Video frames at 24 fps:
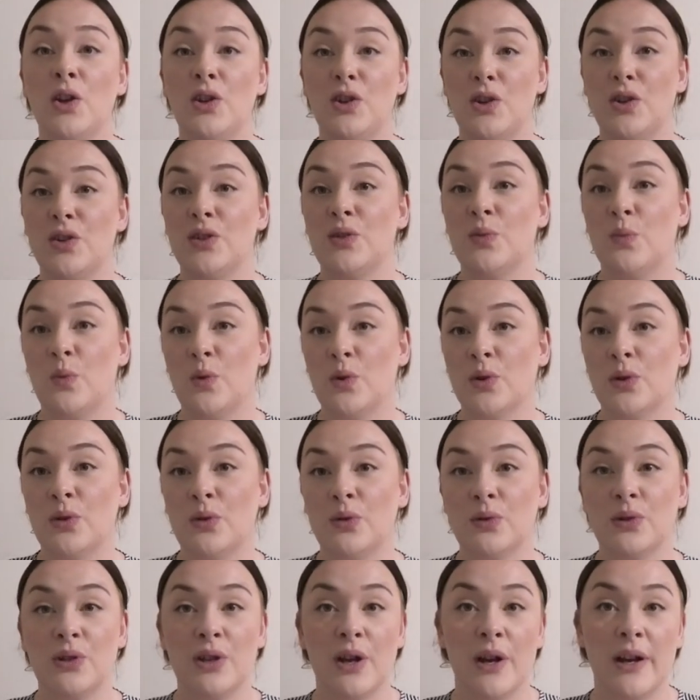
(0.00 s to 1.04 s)
Use water
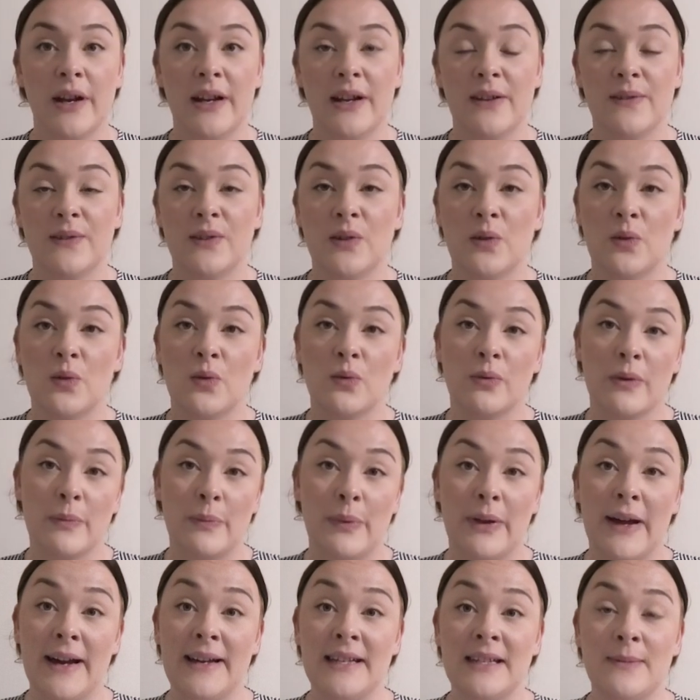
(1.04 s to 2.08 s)
alternatives or
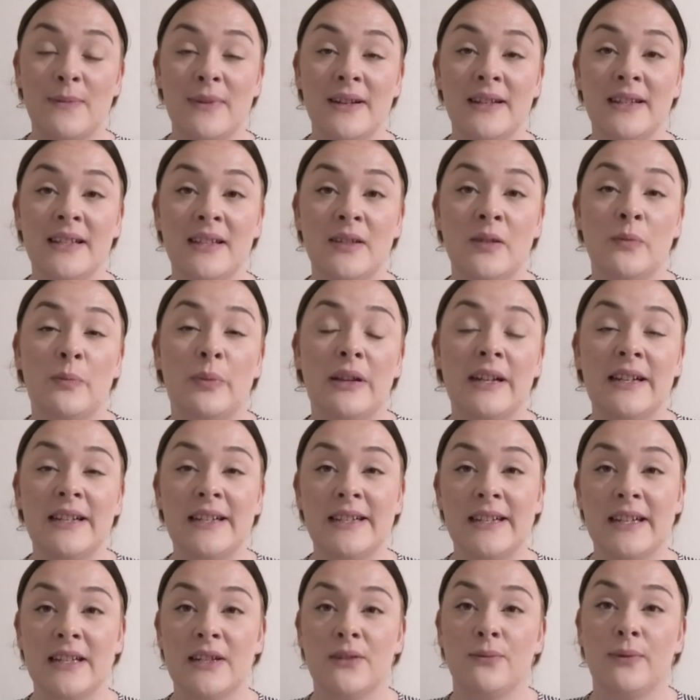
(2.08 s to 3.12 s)
replacements. Belinda
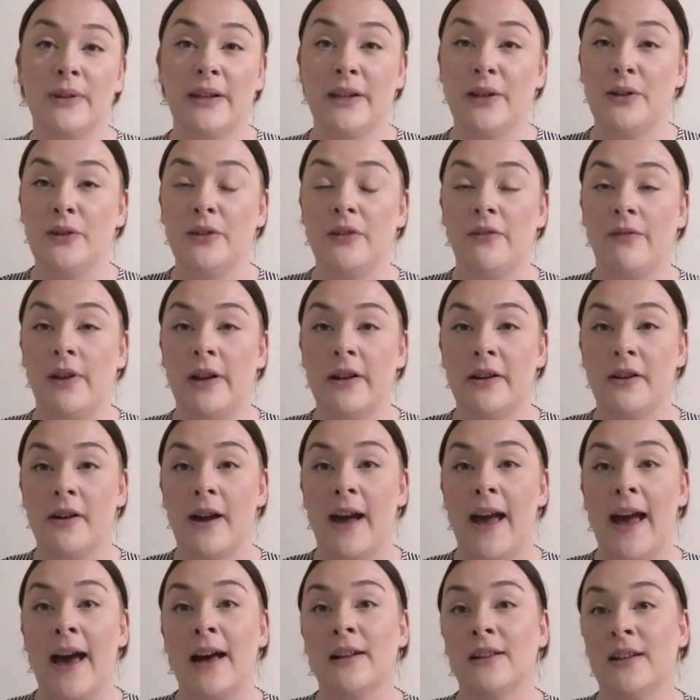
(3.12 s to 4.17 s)
does a really good video
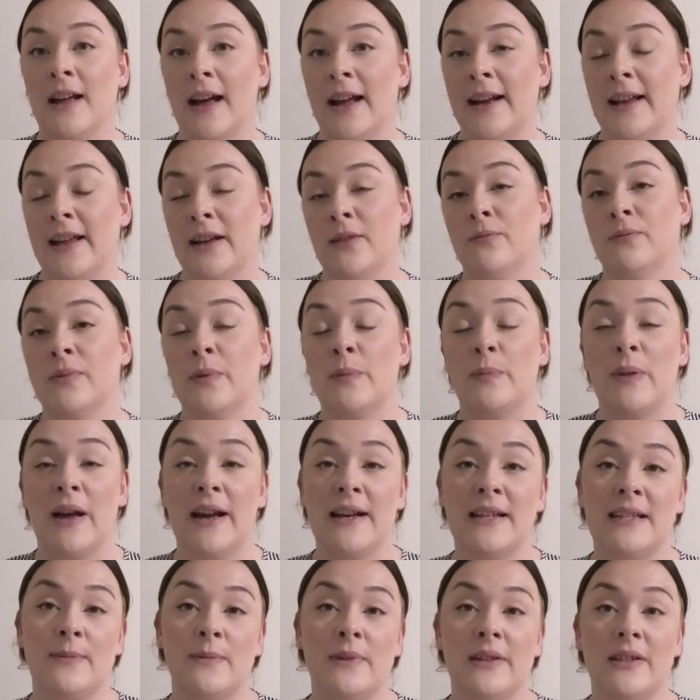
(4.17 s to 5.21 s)
outlining
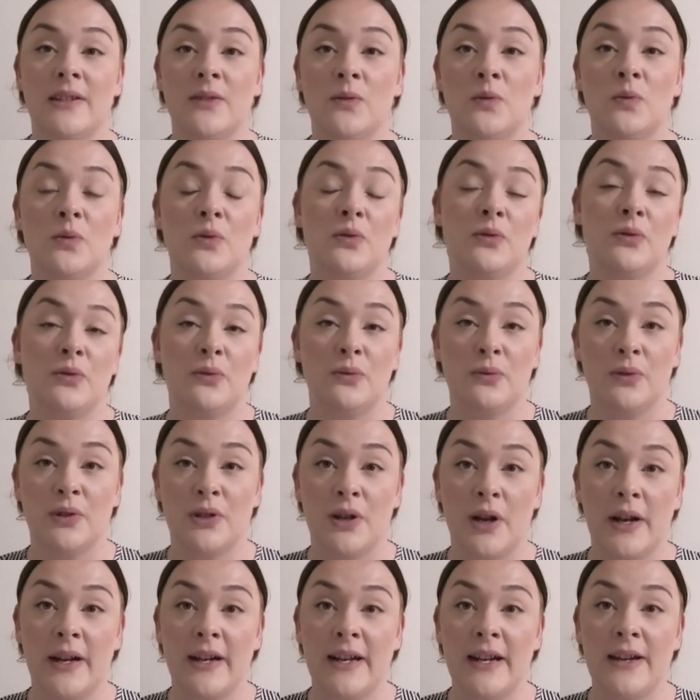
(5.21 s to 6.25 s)
replacements or good
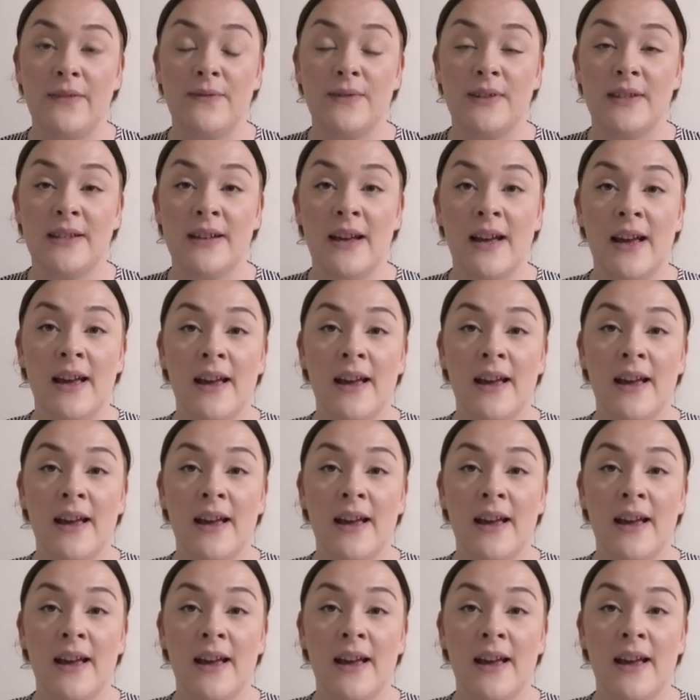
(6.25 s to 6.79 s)
alternatives.